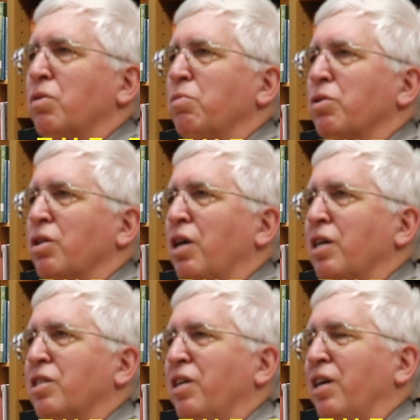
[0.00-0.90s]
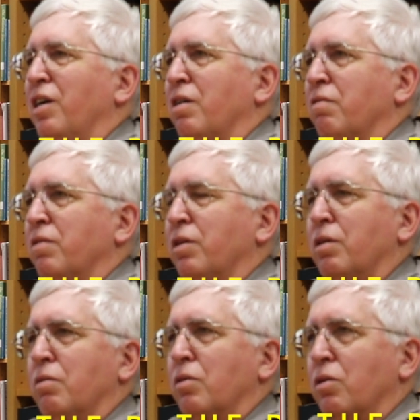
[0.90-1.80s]
we would like to have.
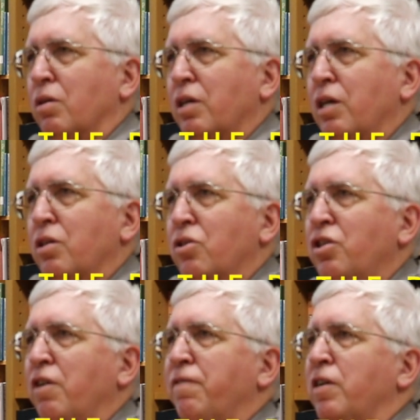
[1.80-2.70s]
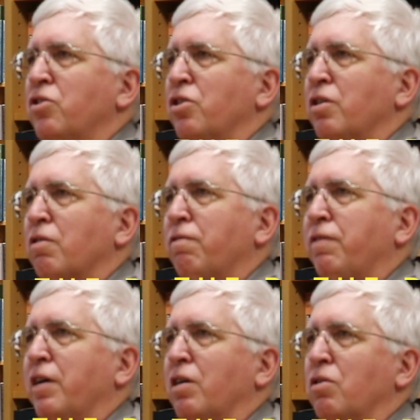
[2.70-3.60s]
Again, the chief engineer
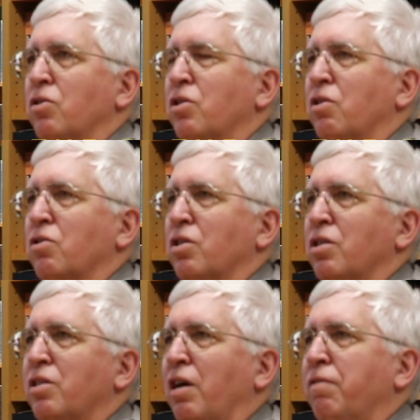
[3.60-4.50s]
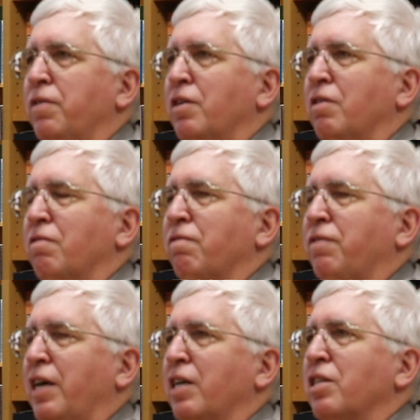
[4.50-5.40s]
files, there's a definite
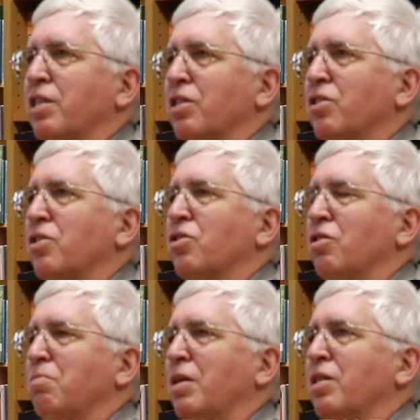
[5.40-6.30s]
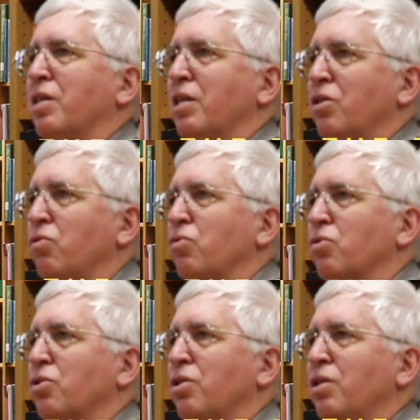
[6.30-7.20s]
filing system that they
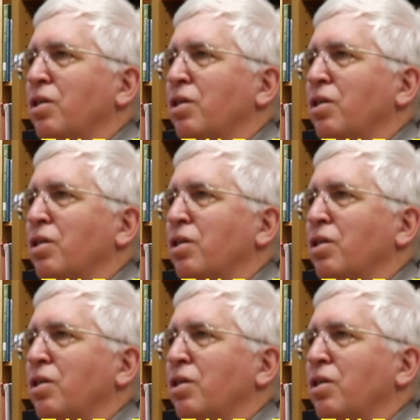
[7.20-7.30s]
used.